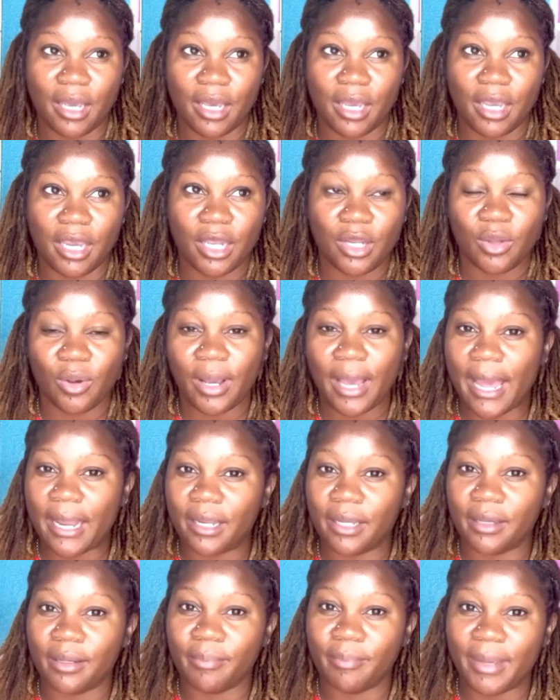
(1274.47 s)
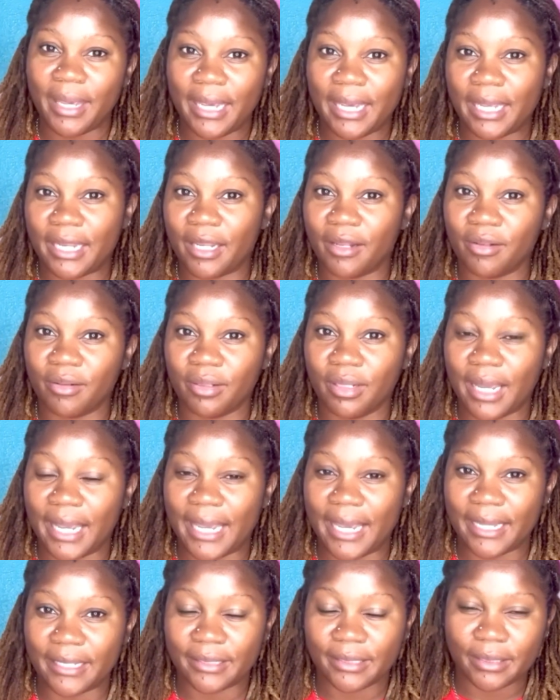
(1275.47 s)
you know, kind of making it, I
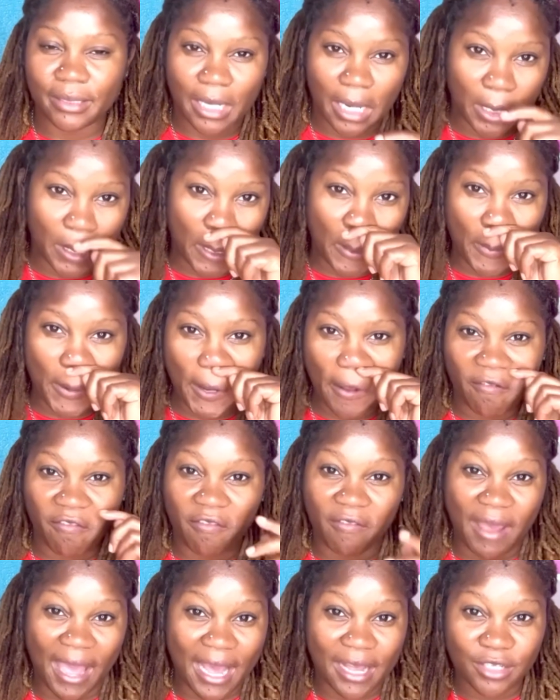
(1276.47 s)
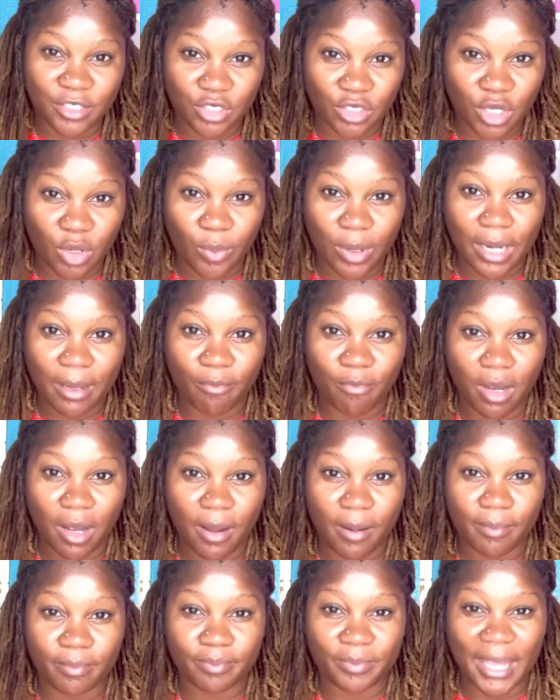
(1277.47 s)
guess, a little bit faster when
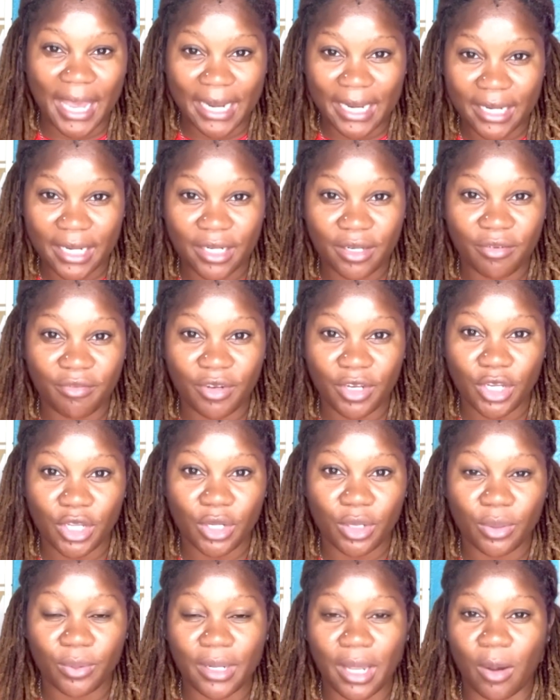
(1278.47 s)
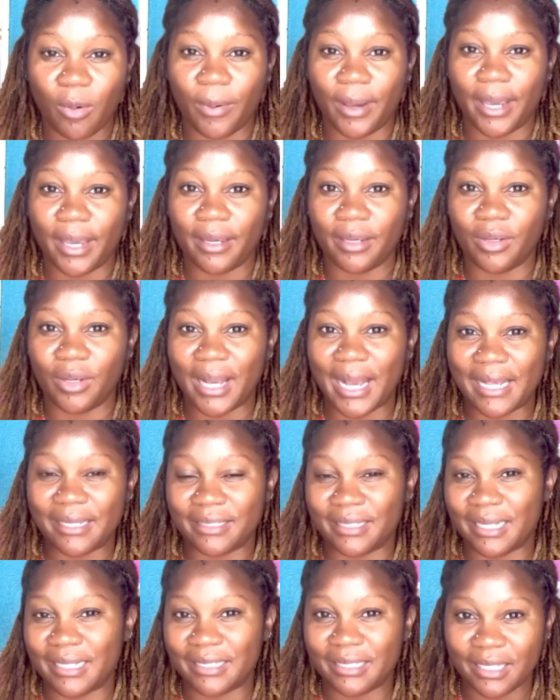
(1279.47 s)
I'm editing the video. That way you guys are
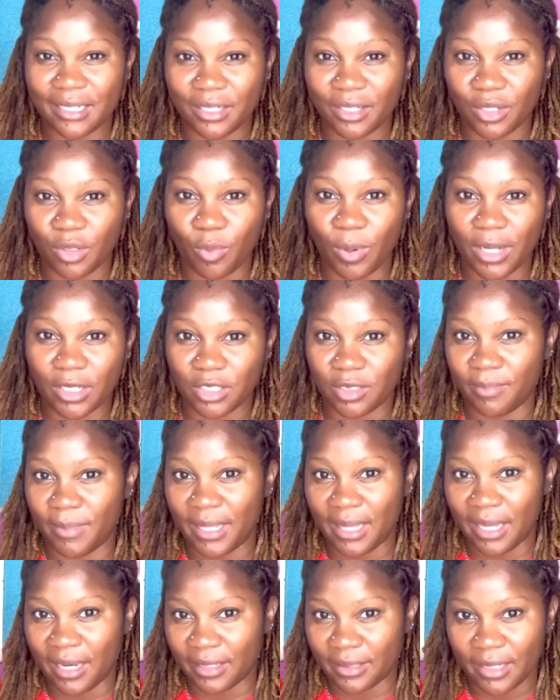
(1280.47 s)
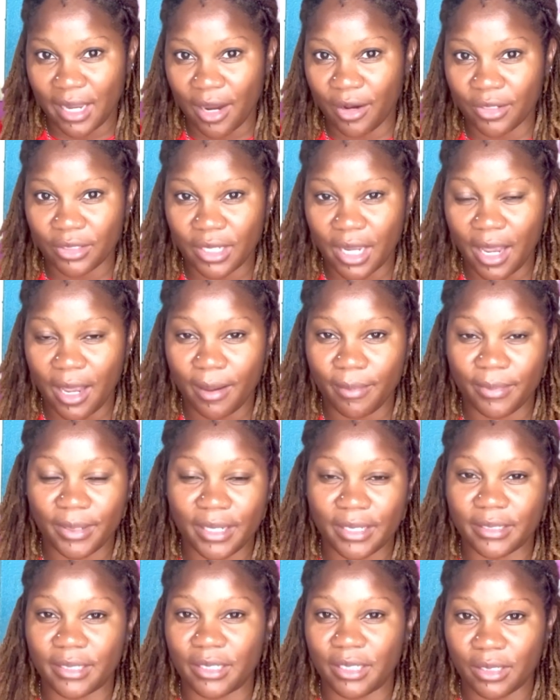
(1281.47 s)
not sitting there watching me the entire time,
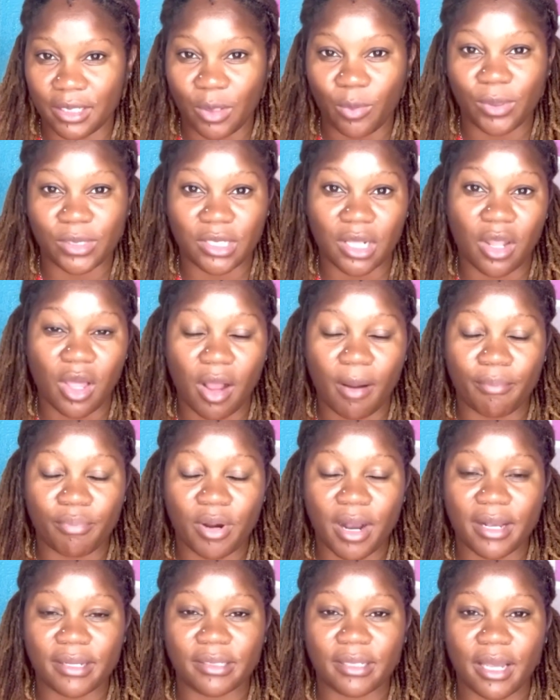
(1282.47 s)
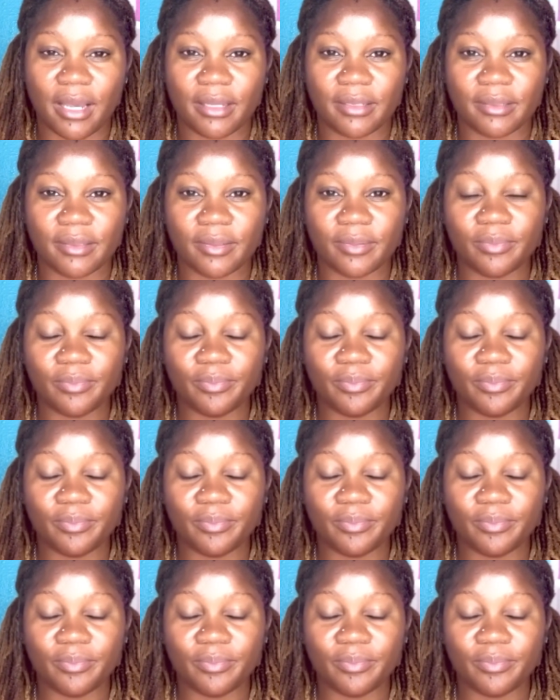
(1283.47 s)
because it was a long process.